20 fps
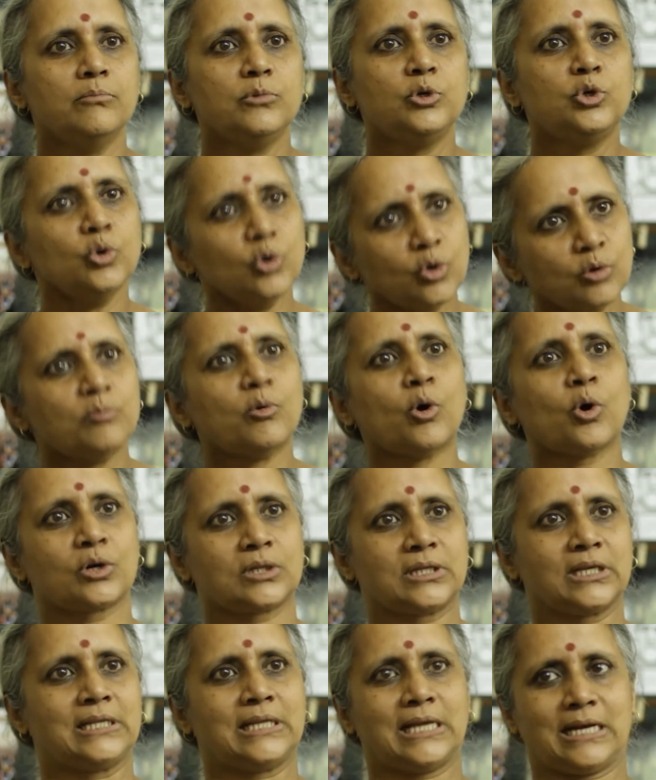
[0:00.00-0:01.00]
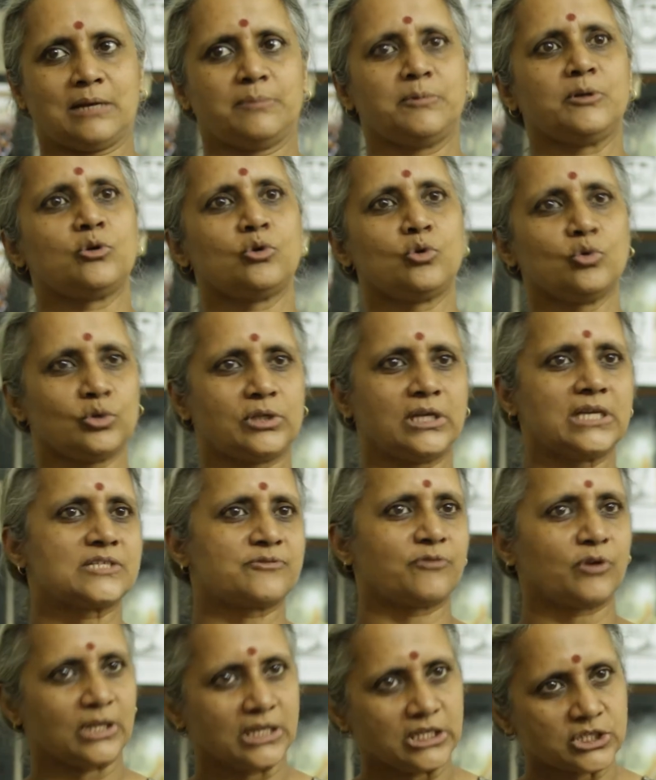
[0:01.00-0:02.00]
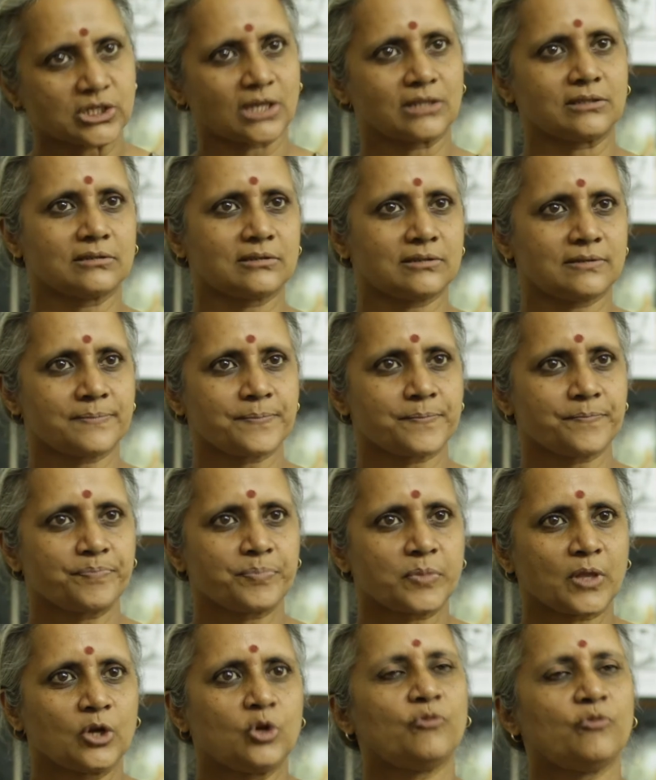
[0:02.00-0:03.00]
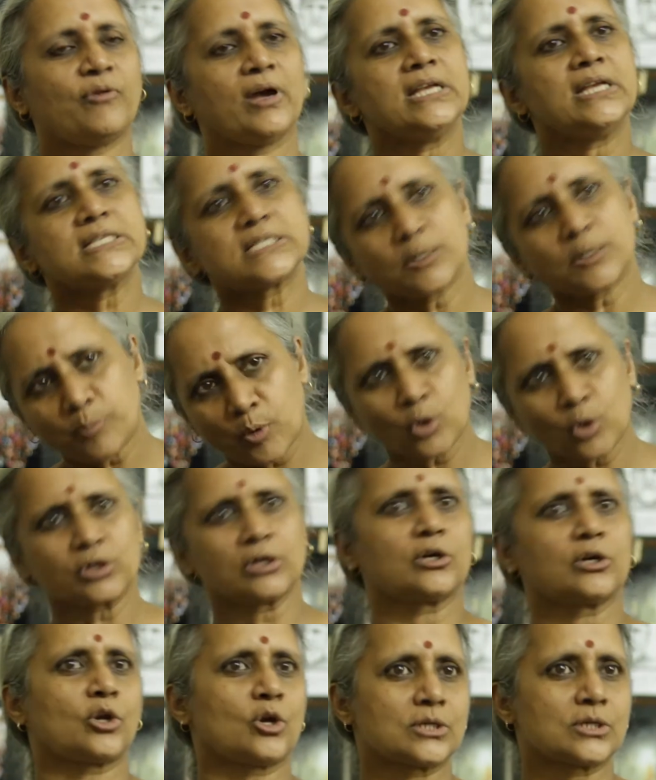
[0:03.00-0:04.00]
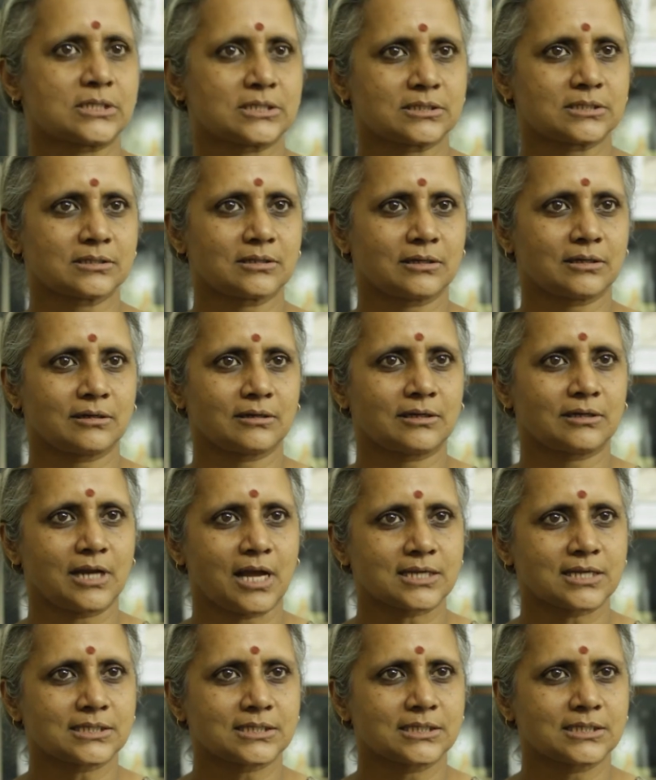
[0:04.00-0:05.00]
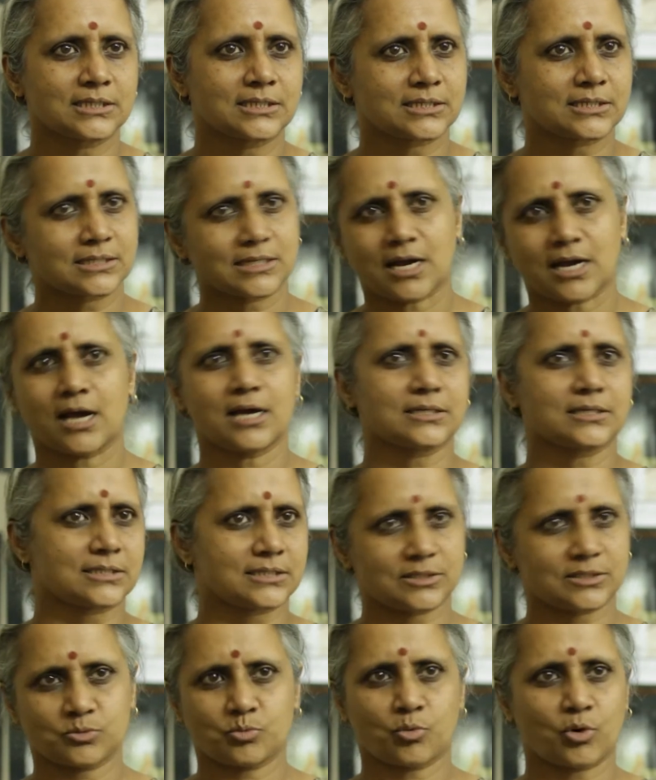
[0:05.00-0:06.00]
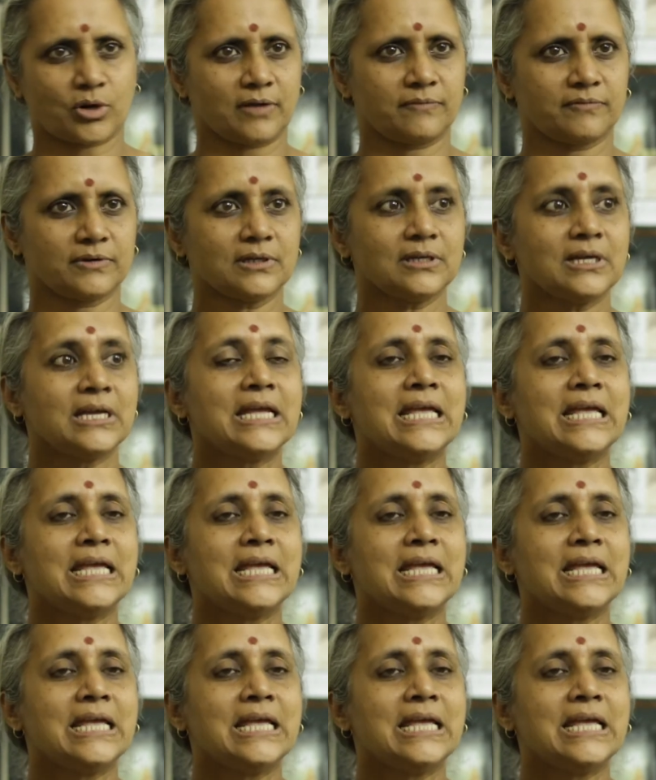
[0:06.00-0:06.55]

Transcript: do more than that, and to do things for each other, to find support across classes, castes, whatever.